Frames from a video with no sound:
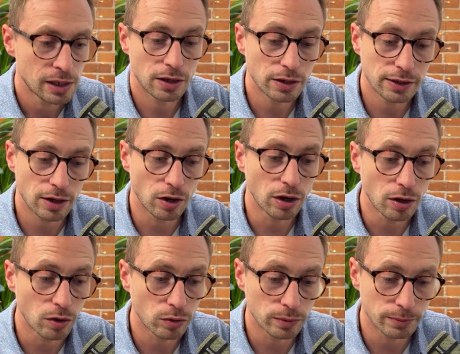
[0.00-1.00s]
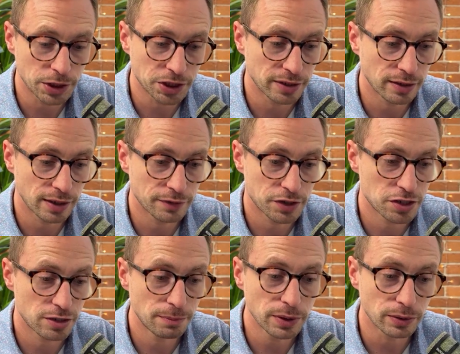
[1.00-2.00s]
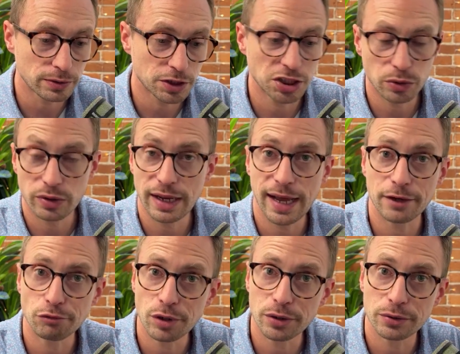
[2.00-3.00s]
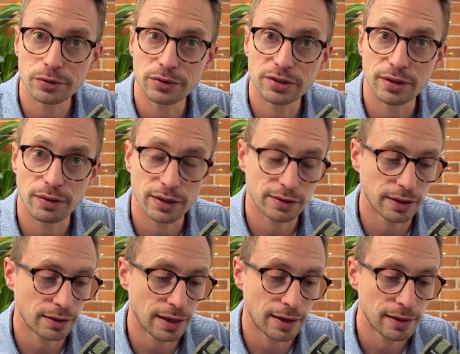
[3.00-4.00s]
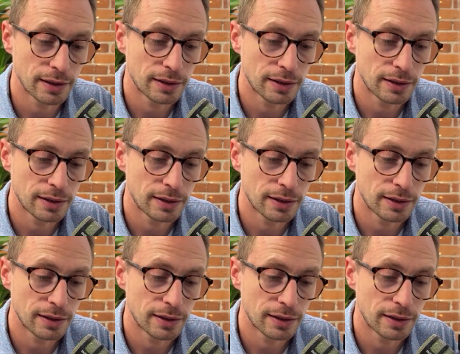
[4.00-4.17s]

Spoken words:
Her whole mission in life is just to build. She'll add roads and things like that.